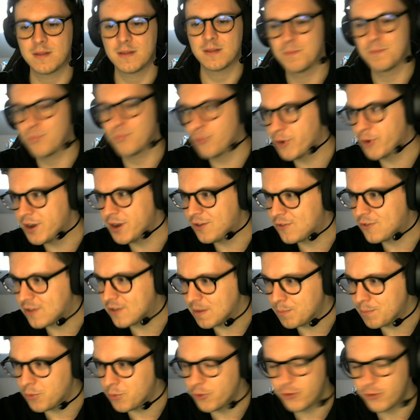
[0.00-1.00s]
pretty
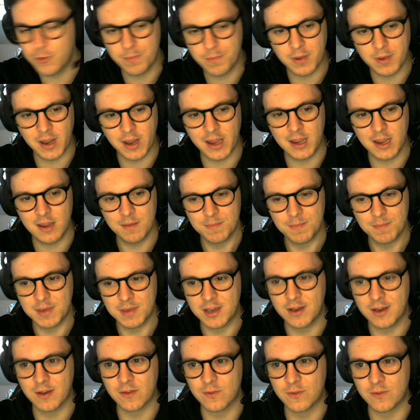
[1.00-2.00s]
simple to play
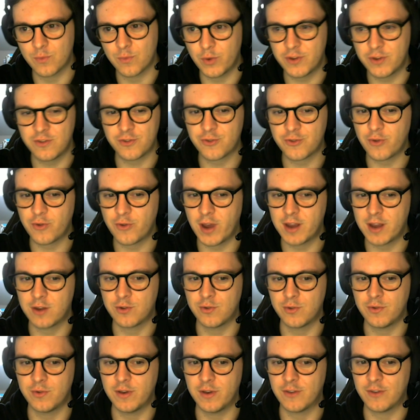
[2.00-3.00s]
because what you're trying to
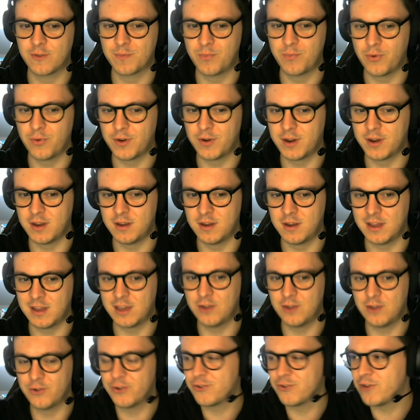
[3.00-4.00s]
do is pretty like
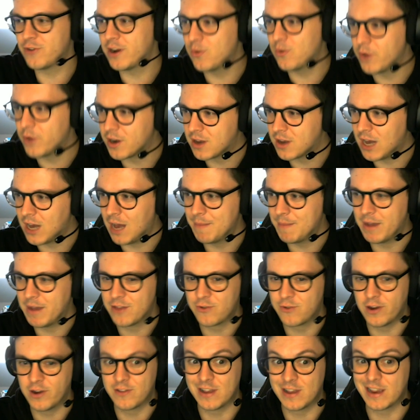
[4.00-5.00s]
you're just trying to win combat
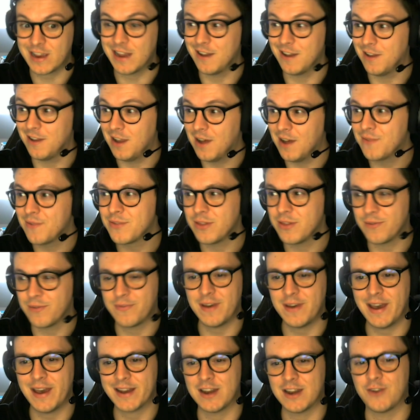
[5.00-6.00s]
trades. Like I love the
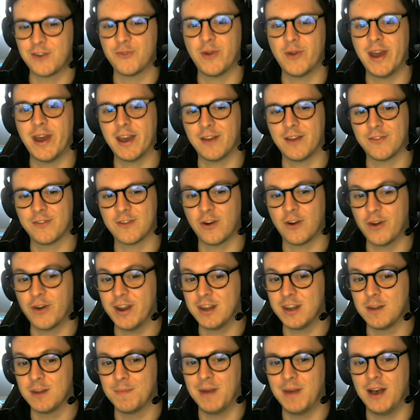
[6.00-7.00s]
fact that dragons are in
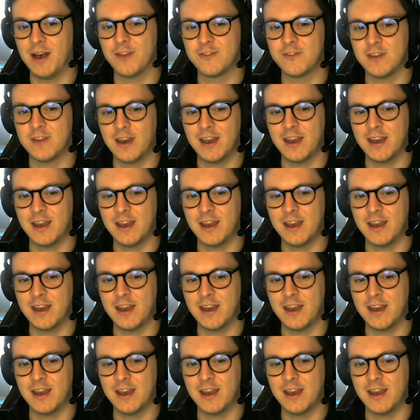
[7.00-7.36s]
Demacia.